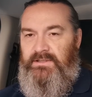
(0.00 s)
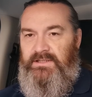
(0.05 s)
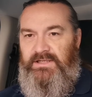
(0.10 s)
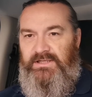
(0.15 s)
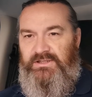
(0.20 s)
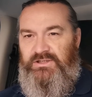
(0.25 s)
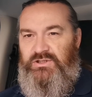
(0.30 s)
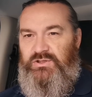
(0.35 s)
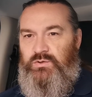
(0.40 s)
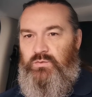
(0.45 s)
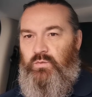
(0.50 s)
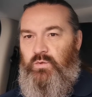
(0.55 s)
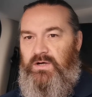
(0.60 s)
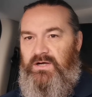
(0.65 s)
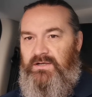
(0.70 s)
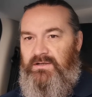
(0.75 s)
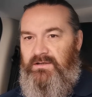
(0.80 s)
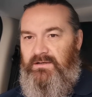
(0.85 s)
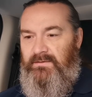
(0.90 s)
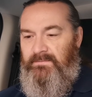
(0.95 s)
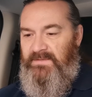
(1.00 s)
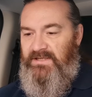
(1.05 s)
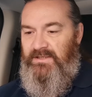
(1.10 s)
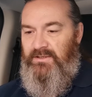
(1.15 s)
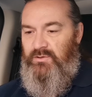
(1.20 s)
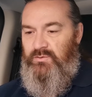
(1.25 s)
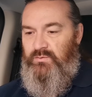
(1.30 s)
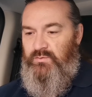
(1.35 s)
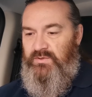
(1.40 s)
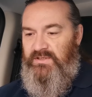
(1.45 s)
He swung
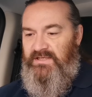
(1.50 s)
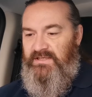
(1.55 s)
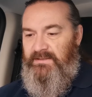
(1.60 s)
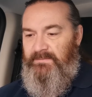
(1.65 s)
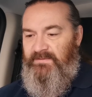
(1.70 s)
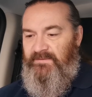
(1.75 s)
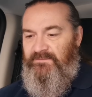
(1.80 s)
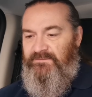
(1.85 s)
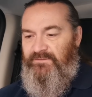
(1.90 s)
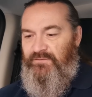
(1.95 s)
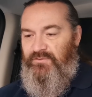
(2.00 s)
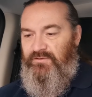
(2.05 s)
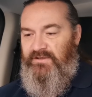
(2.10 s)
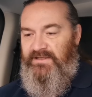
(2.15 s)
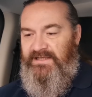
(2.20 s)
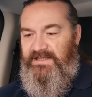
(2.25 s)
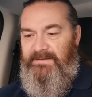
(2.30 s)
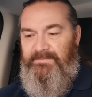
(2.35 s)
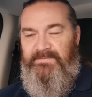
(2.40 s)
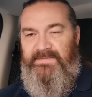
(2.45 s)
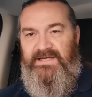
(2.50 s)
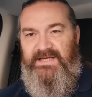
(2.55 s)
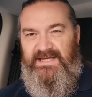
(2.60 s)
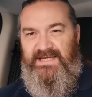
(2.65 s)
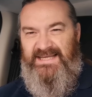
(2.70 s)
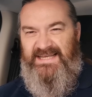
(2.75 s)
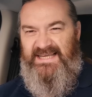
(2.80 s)
Miollnir before him,